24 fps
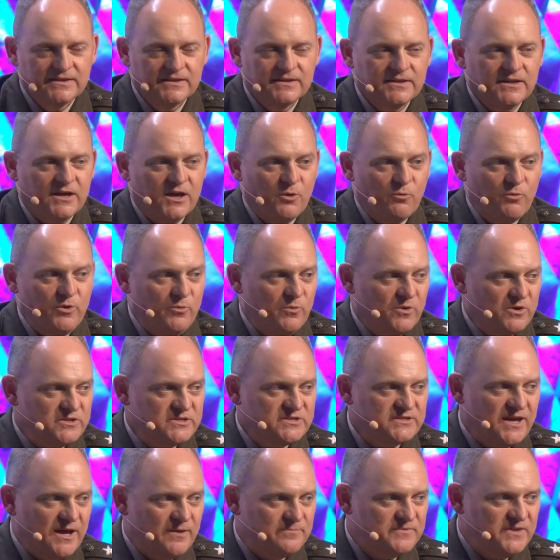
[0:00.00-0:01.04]
We want to
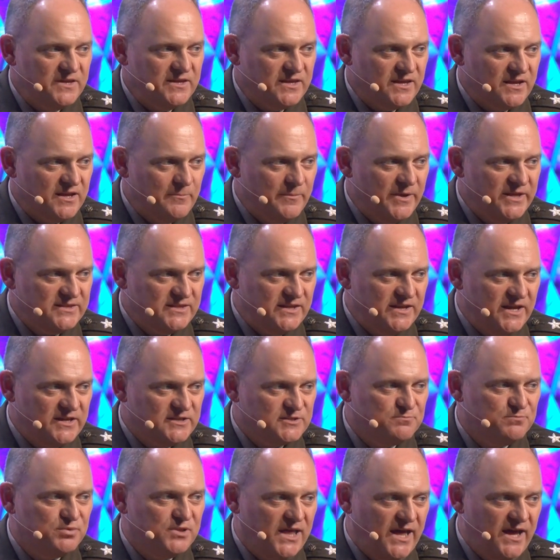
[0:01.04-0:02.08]
stop thinking about the
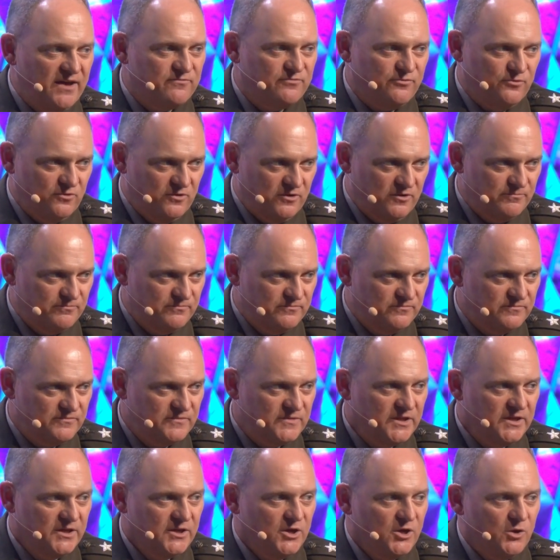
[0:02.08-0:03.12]
next platform.
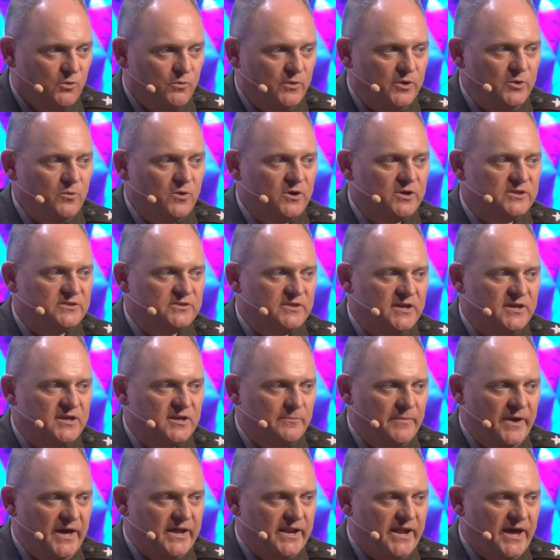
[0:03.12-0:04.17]
We want to think
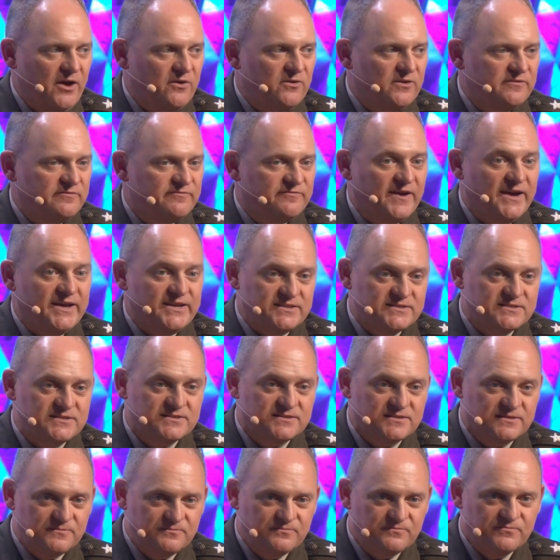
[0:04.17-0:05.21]
about how it
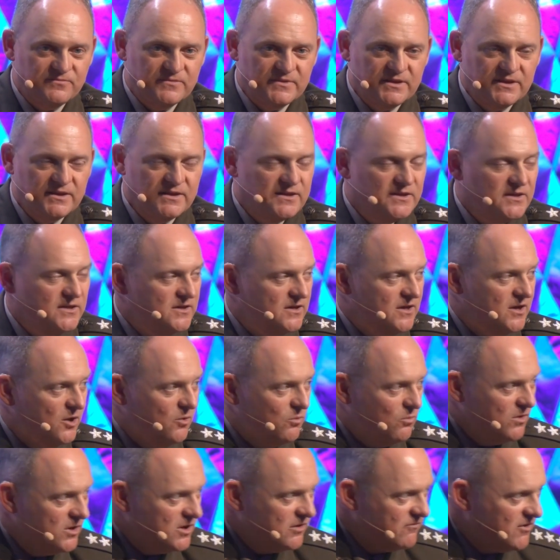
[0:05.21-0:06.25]
fights.
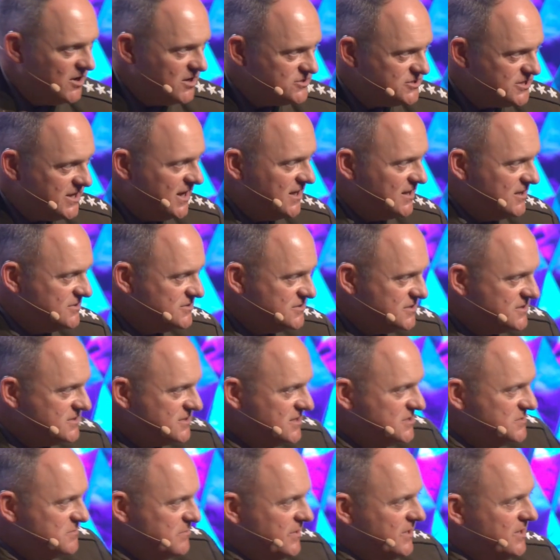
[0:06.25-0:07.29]
One of our challenges
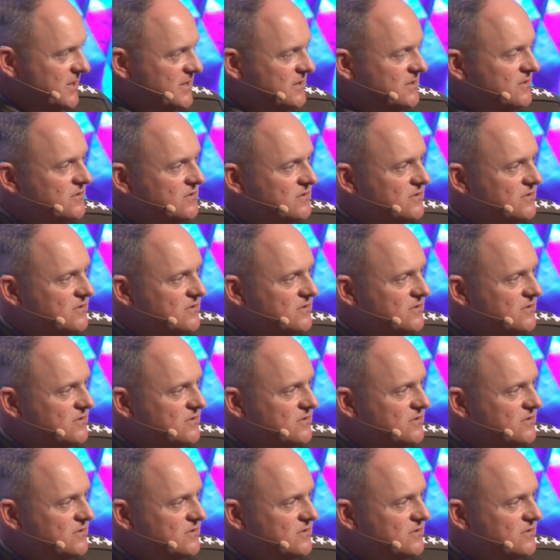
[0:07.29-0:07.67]
has been